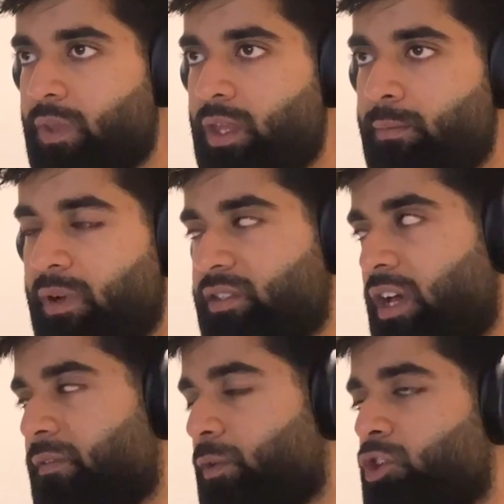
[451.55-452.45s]
must
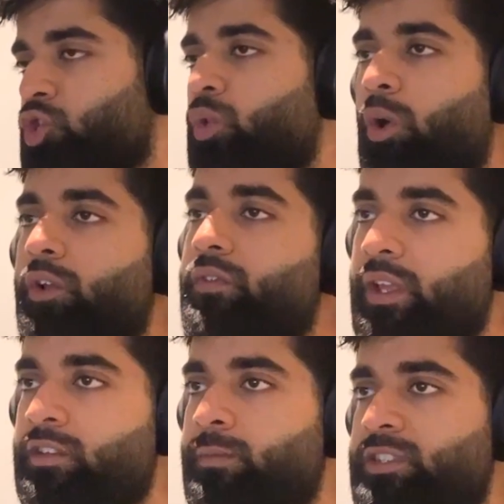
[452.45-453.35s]
have taught you a lot of
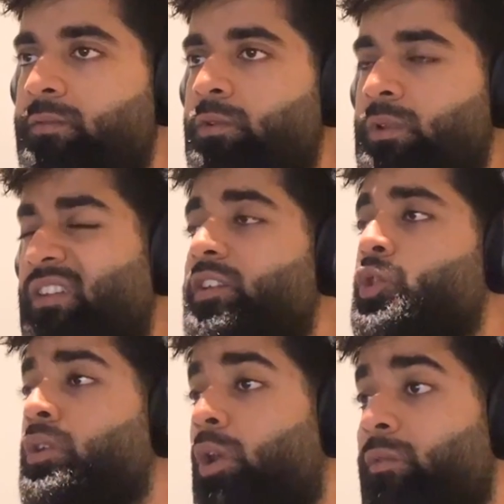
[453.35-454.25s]
things, must have given you
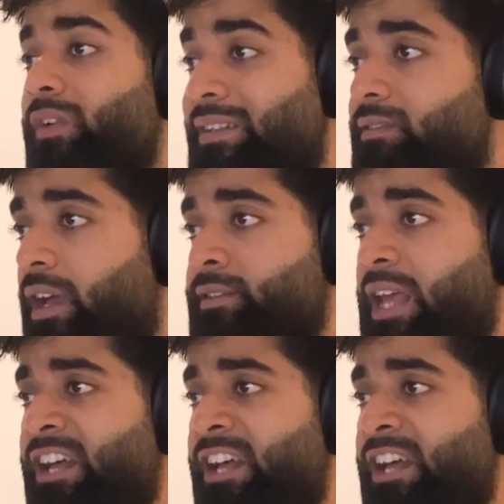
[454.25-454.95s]
a lot of insights as to